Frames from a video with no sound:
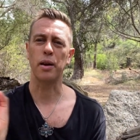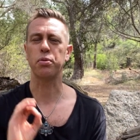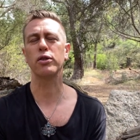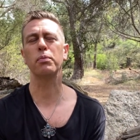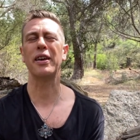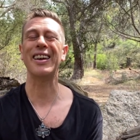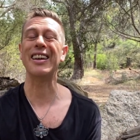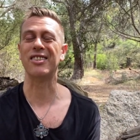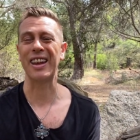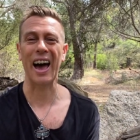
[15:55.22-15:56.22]
Now,
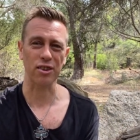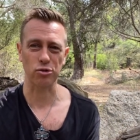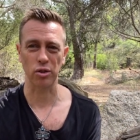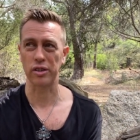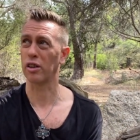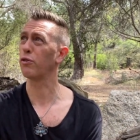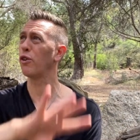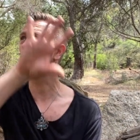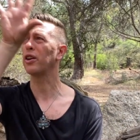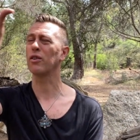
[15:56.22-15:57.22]
Proserpina is an asteroid that's
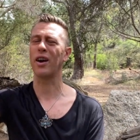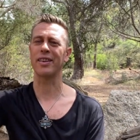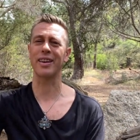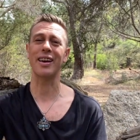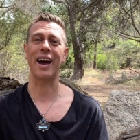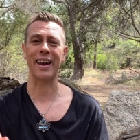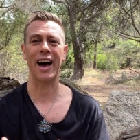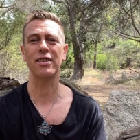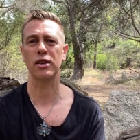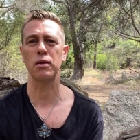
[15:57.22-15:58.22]
floating around there and
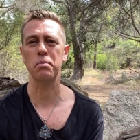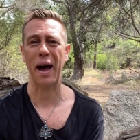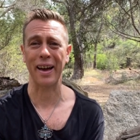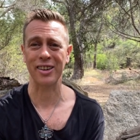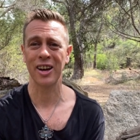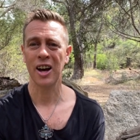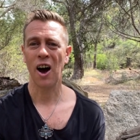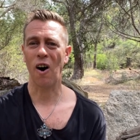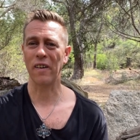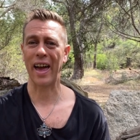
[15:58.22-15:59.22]
has an impact
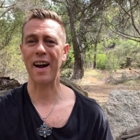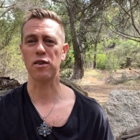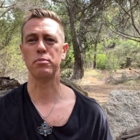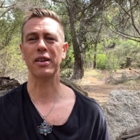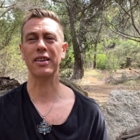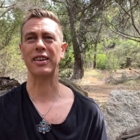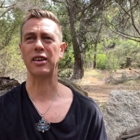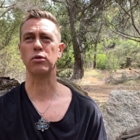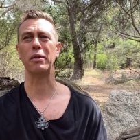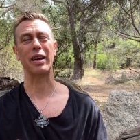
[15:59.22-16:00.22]
on our
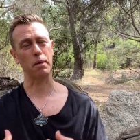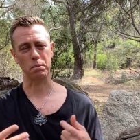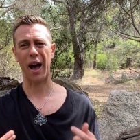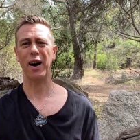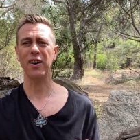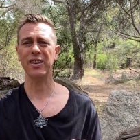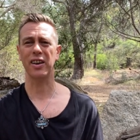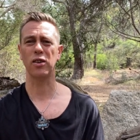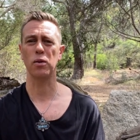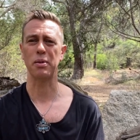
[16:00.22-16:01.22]
ability to be empowered
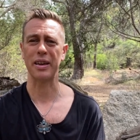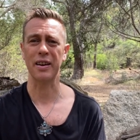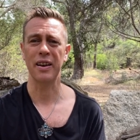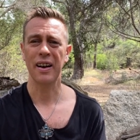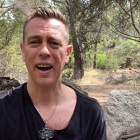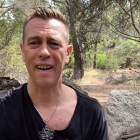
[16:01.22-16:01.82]
and not be